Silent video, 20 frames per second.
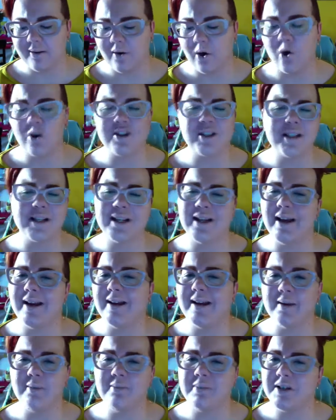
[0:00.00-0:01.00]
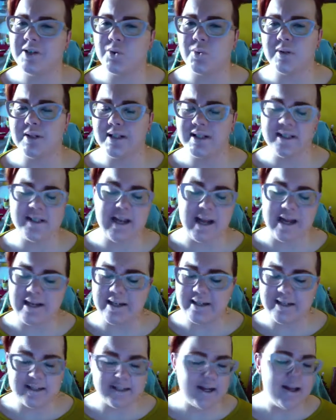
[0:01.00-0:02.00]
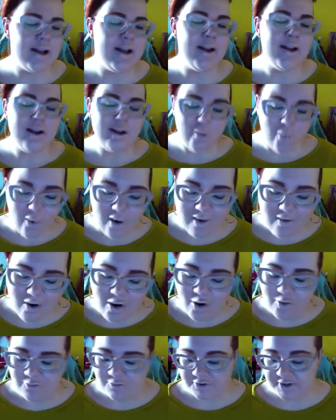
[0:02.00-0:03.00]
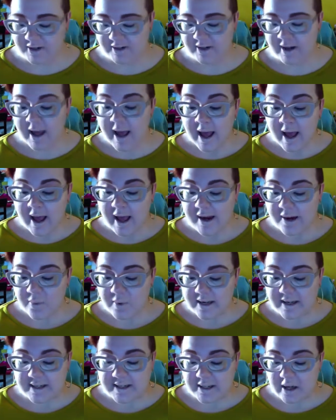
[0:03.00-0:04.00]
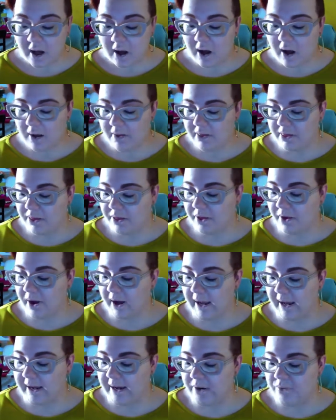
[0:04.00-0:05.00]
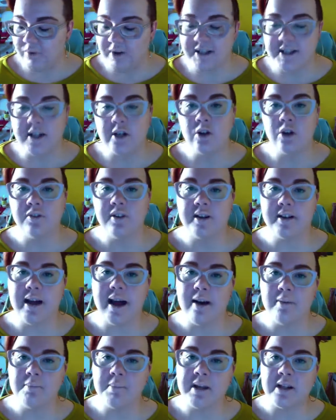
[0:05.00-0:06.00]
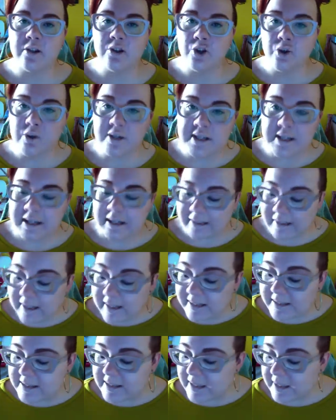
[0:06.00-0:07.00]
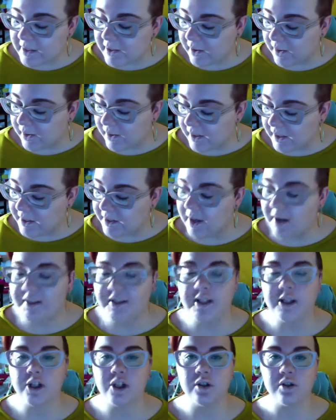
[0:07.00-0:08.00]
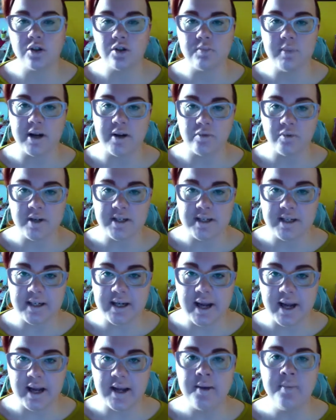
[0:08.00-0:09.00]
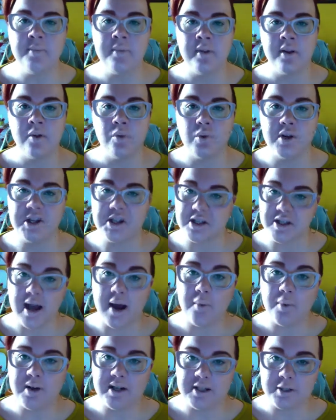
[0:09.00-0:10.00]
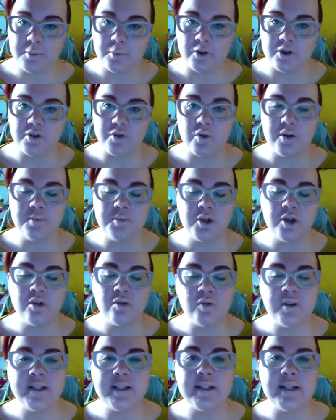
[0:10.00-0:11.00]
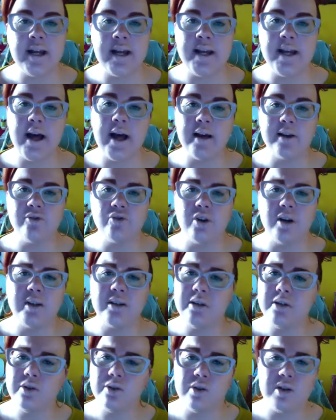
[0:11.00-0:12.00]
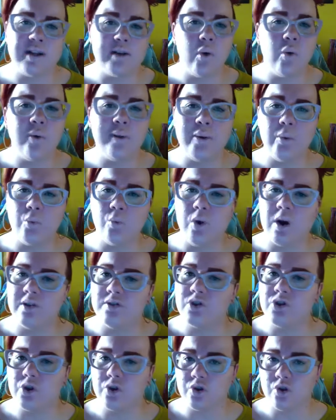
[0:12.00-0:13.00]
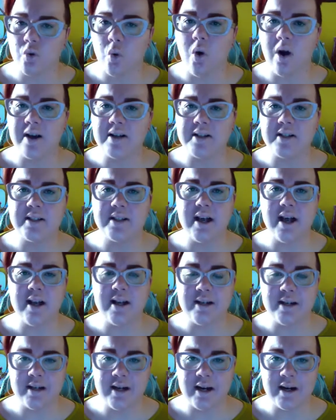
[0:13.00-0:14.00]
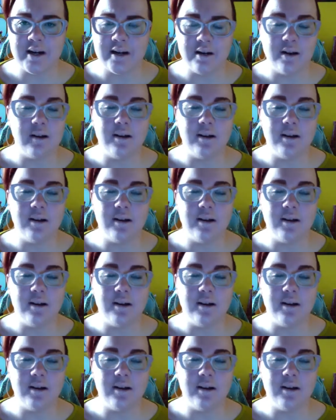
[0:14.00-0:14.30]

oscillating between states quite often. Anyways, the retinol that I've been using lately, in addition to my retin-a, which that one is prescription. Retin-a, I try to use it only once or twice and not